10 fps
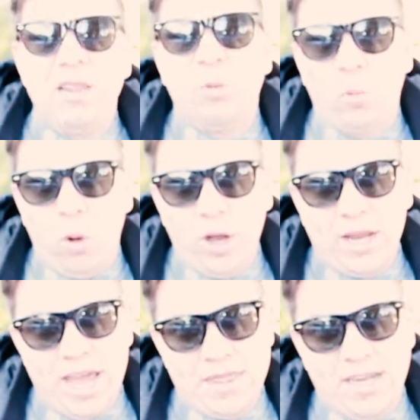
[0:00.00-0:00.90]
the work
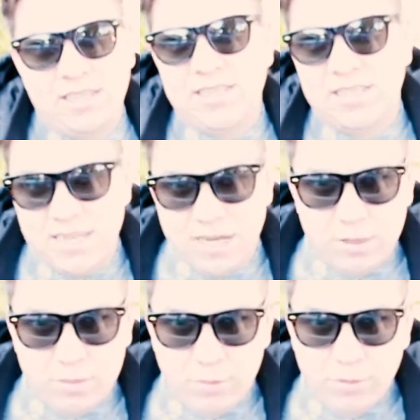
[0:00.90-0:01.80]
ethic to see it
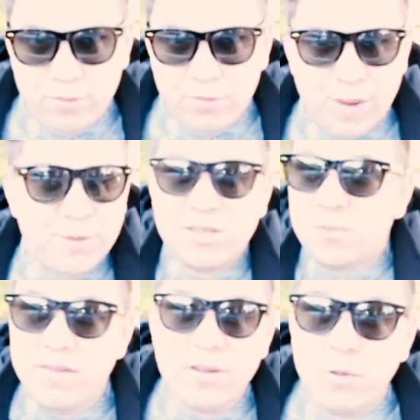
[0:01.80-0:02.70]
through, right? Because
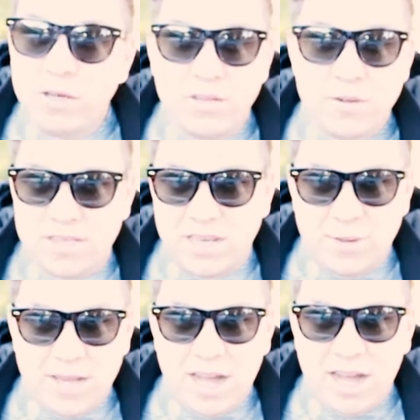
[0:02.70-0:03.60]
whatever you want to do is going to
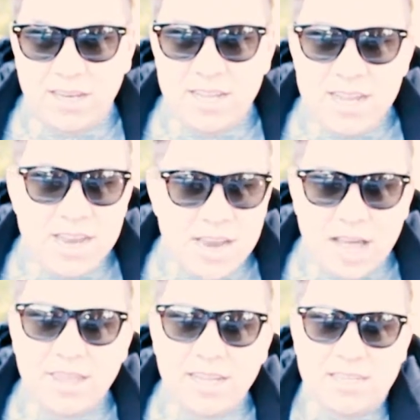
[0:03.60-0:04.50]
be hard.
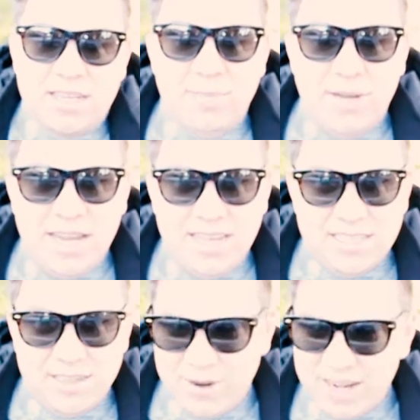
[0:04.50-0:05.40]
Nothing is going to be
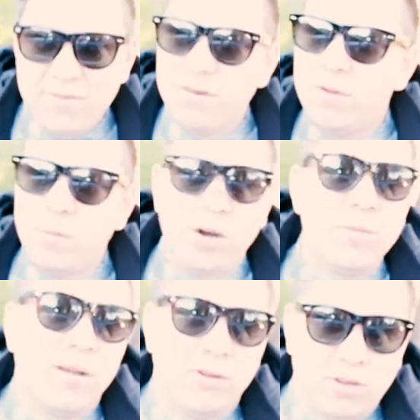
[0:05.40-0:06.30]
easy, right? Even if you want to
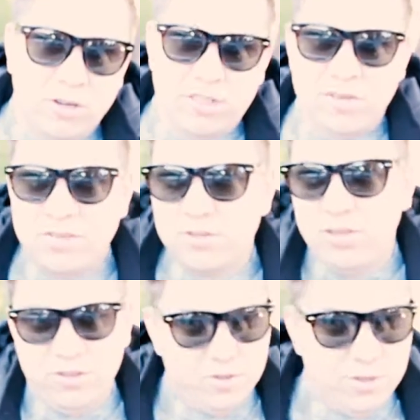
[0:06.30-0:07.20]
become a doctor, you've still got
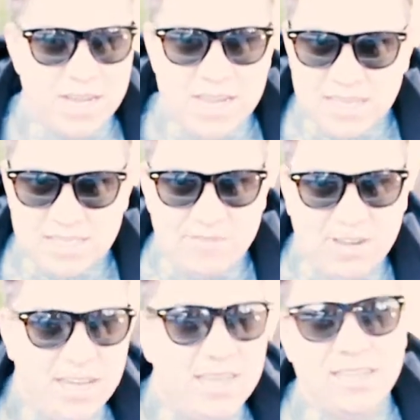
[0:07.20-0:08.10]
to do
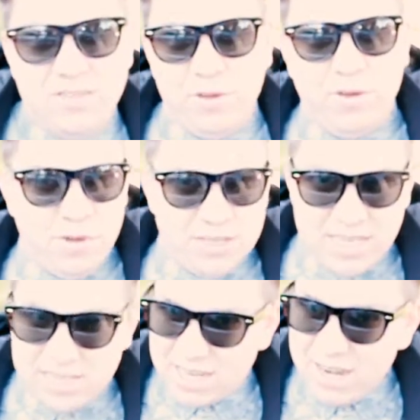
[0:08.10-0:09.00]
7-8 years of
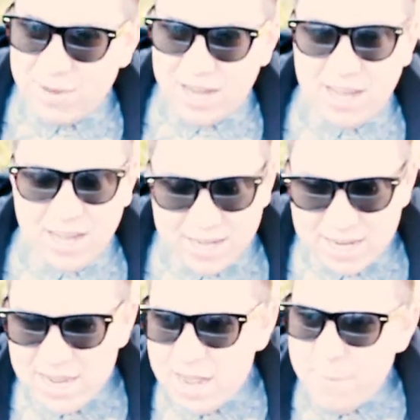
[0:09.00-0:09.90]
university. It's going to be hard.
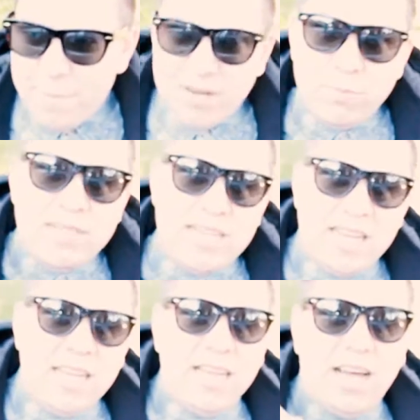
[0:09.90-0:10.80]
But in
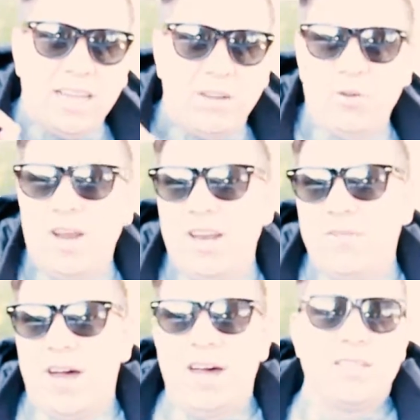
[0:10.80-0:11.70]
particular, in creative
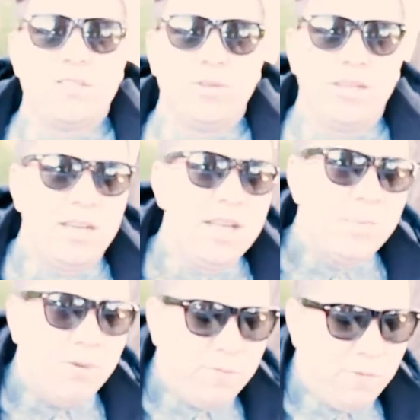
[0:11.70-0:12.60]
arts or in
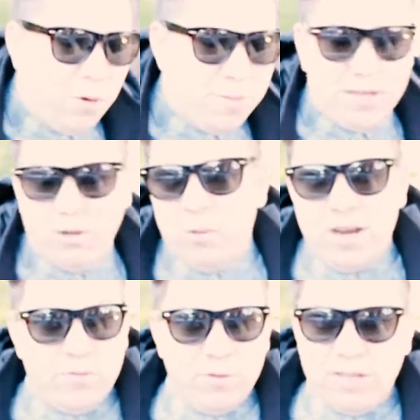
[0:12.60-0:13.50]
performing or
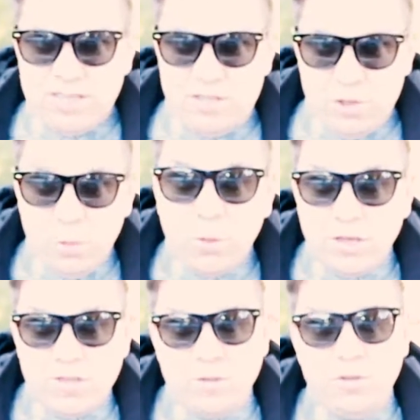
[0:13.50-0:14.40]
whatever it is you
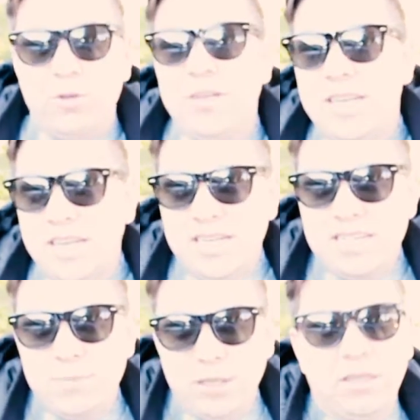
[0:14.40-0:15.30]
want to do, you need
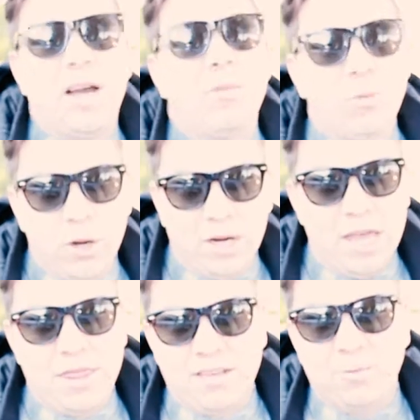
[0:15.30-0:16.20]
to build up the work
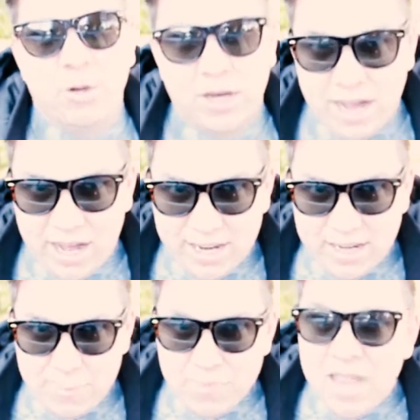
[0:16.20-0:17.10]
ethic to work hard at
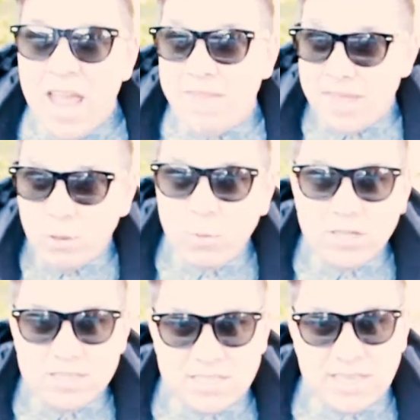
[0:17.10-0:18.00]
it. And they'll want
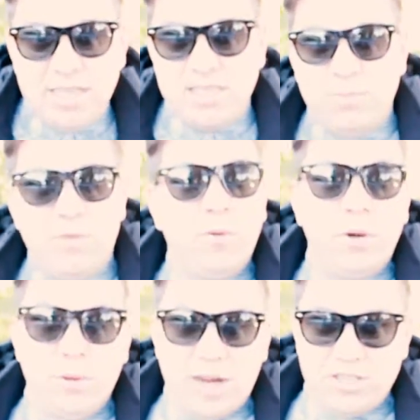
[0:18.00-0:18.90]
to see this before
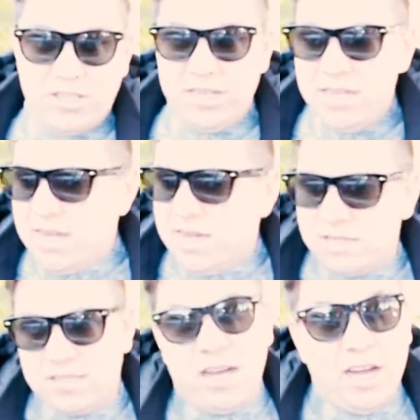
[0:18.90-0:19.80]
you actually
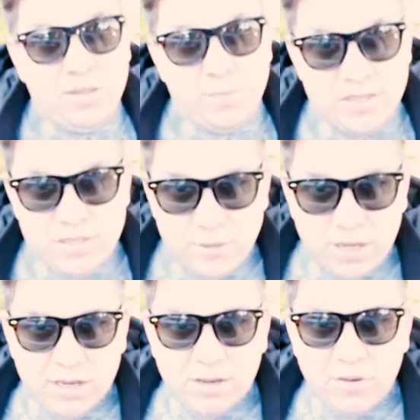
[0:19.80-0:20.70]
decide to pursue
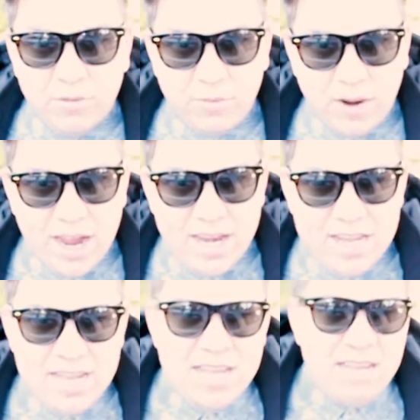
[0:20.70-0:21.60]
it, right?
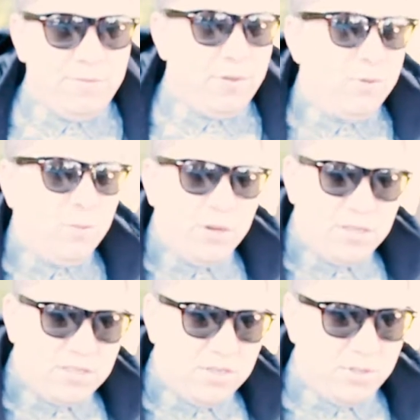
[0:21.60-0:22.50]
If you
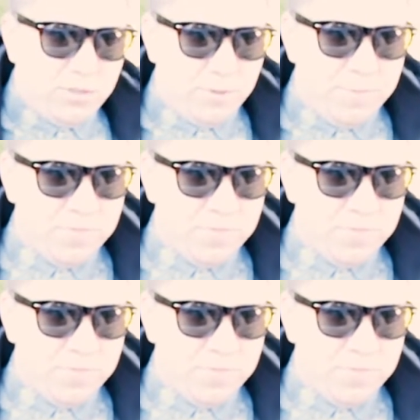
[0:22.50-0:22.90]
want to,